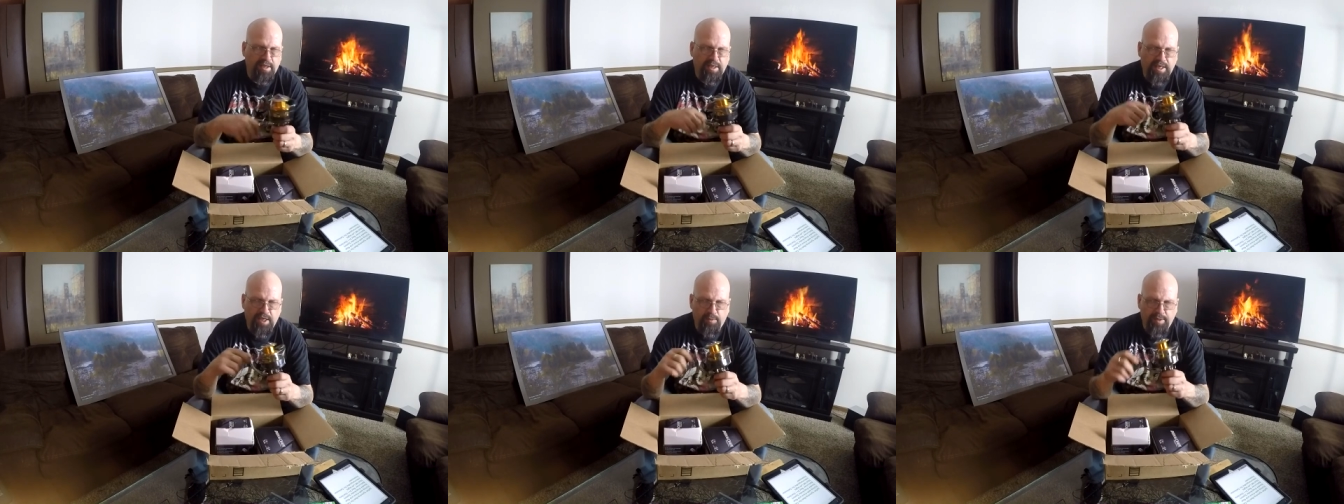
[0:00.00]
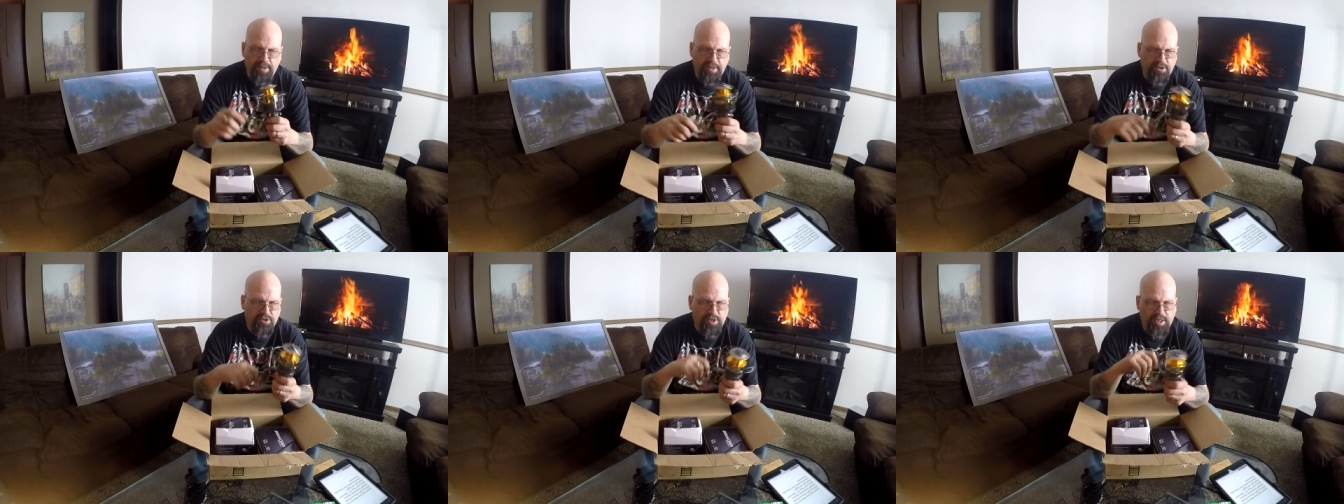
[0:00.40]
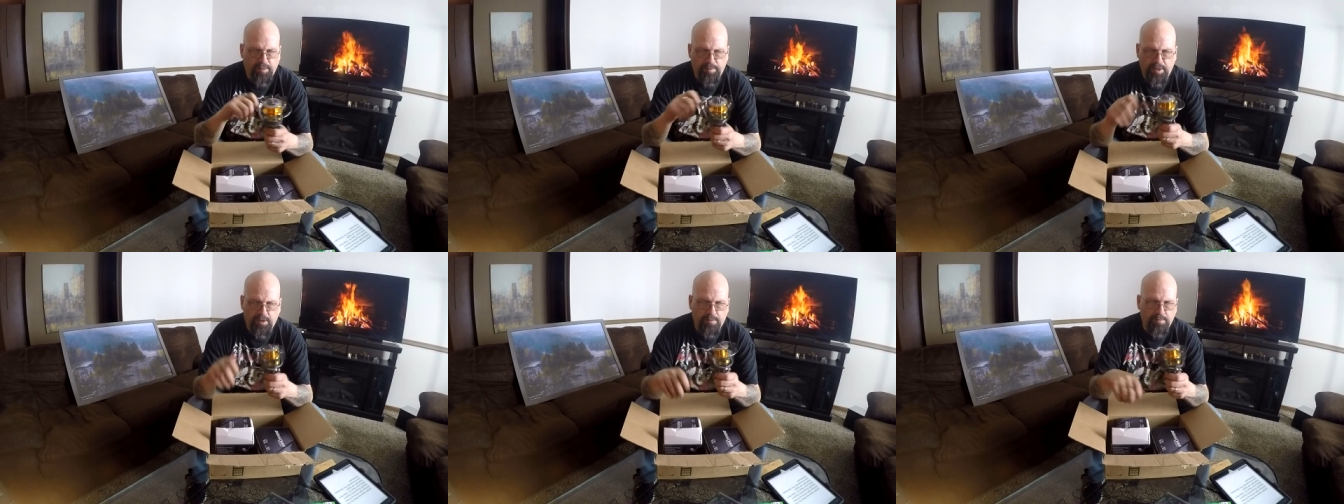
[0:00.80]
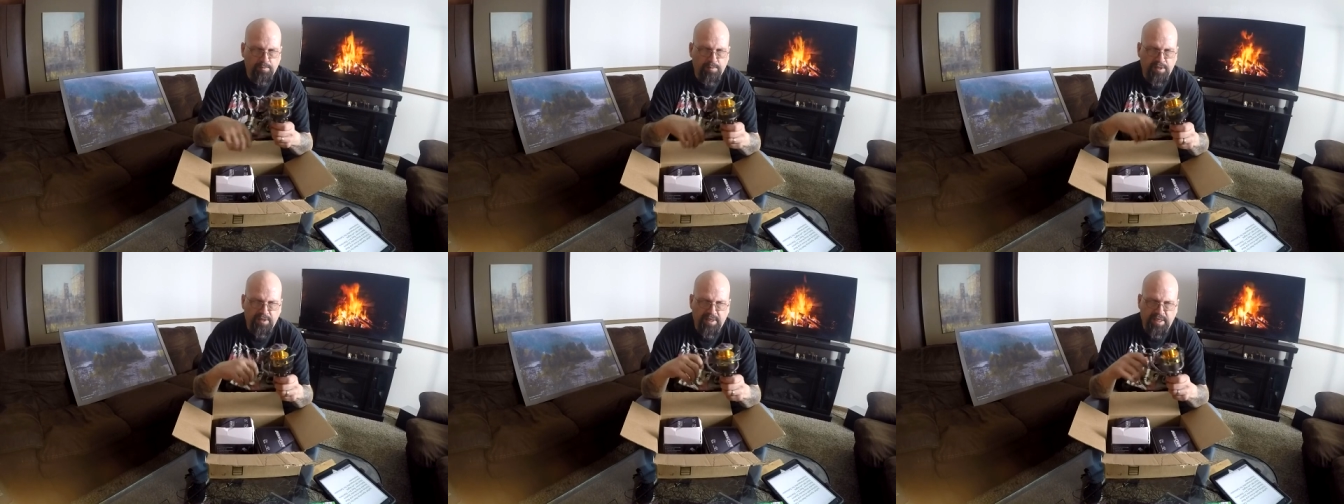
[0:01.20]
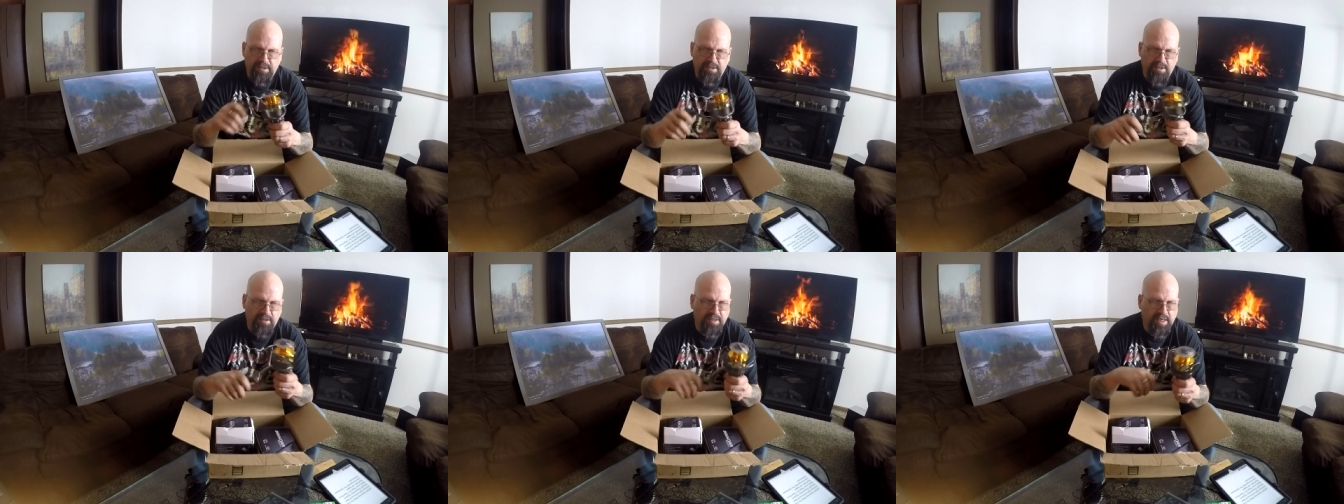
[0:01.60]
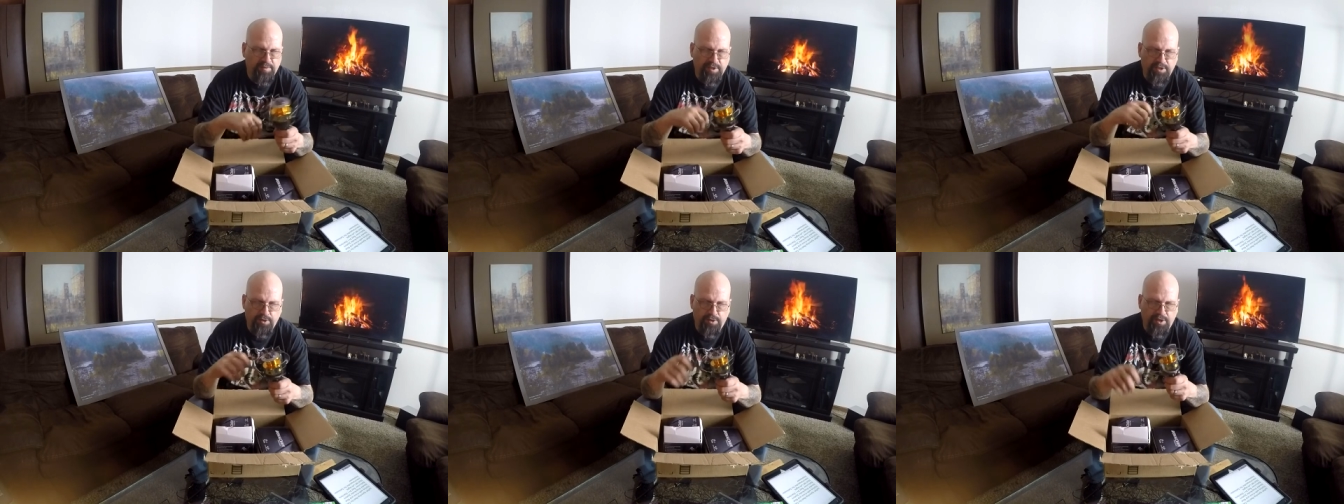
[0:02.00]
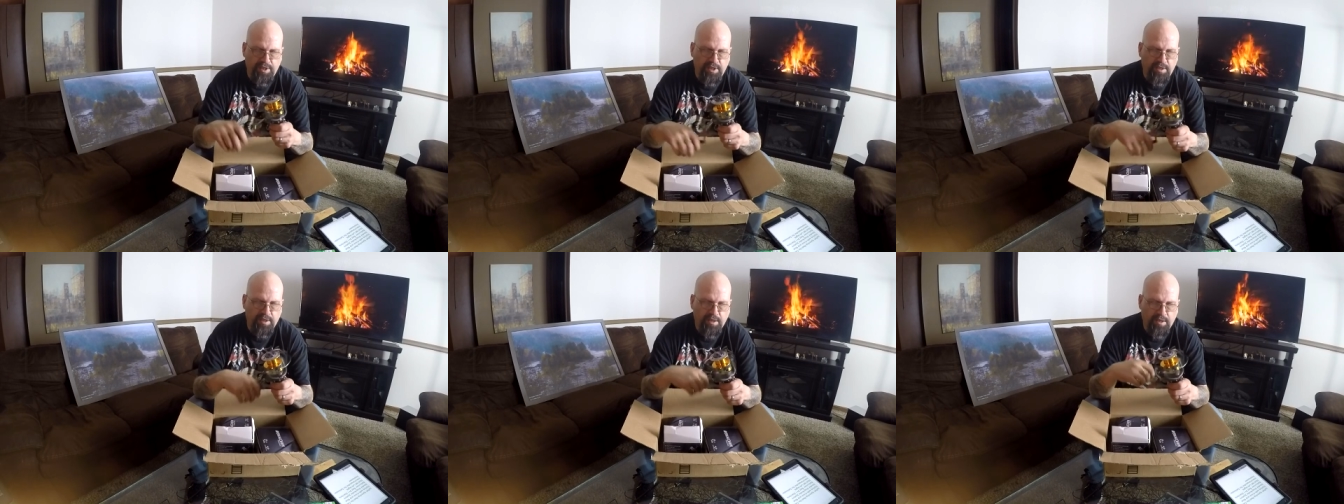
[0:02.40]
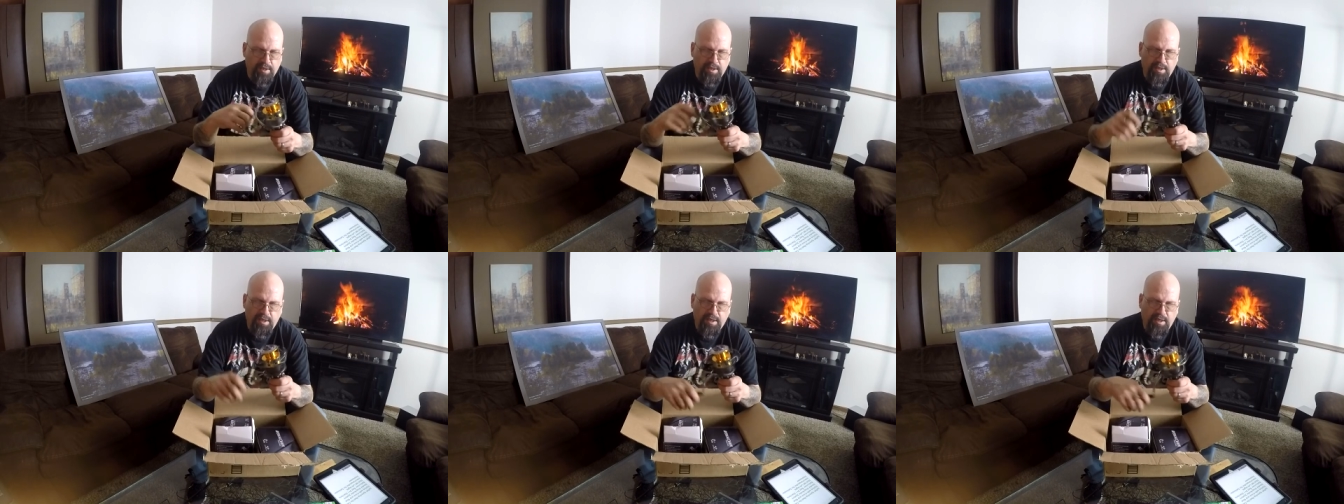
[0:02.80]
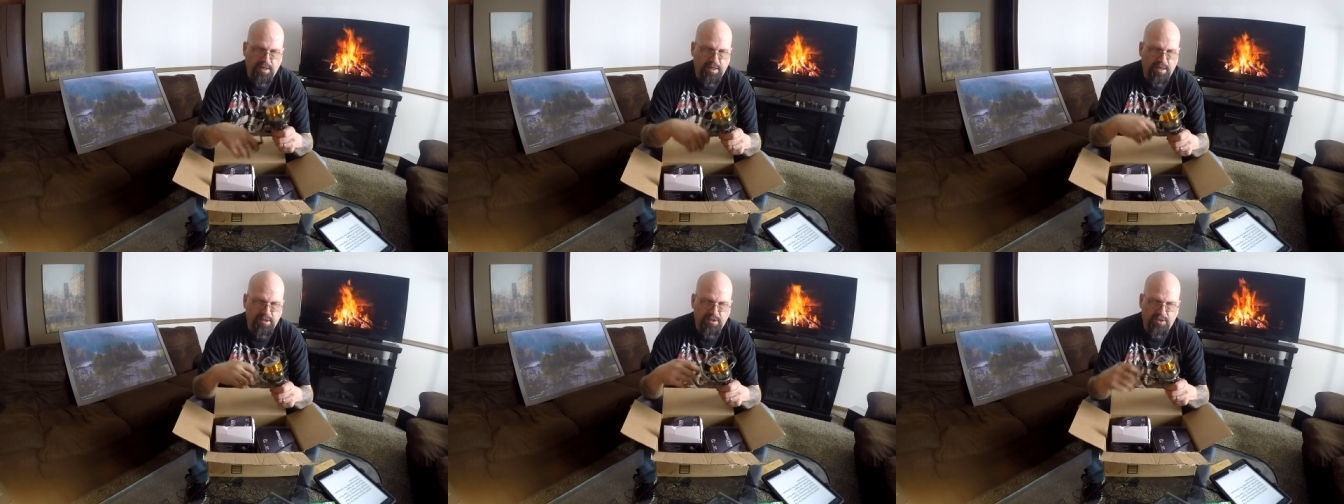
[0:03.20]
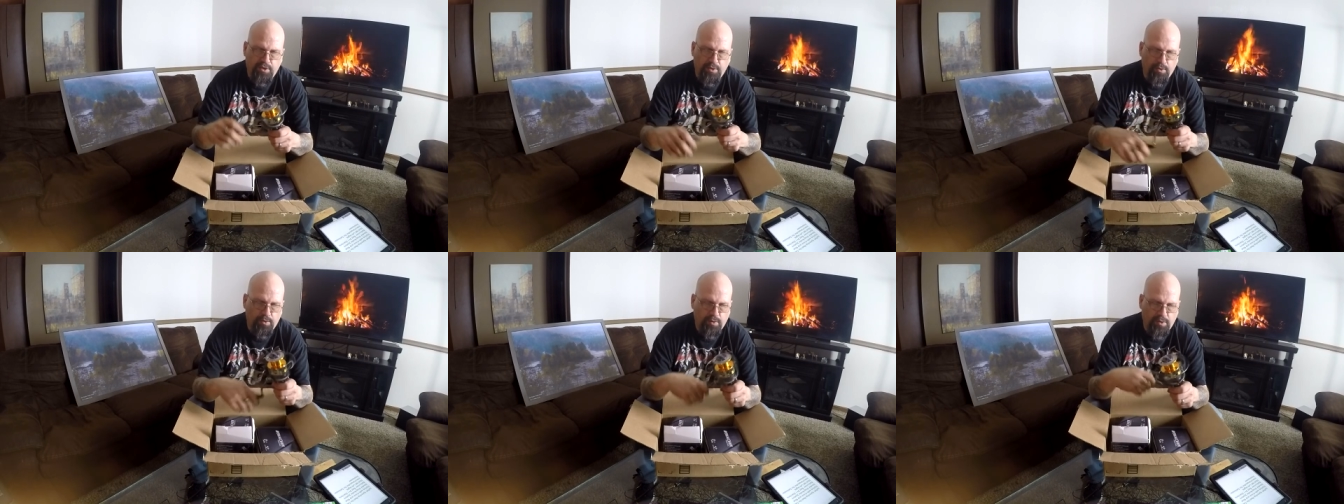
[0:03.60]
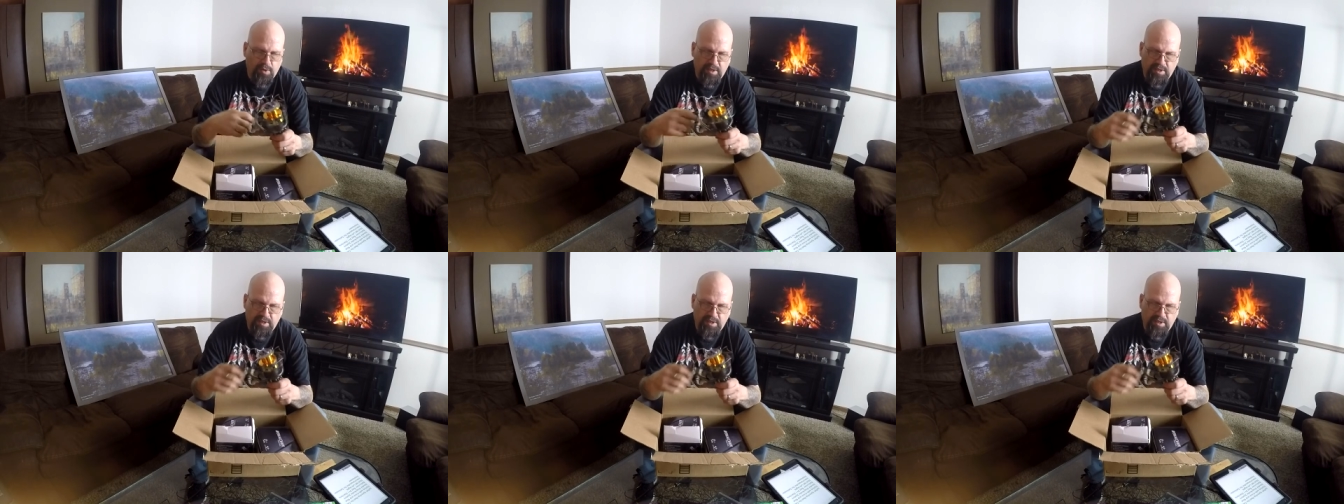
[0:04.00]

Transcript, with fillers: I can't wait to try them out. But that's just heavy duty, and that's cool.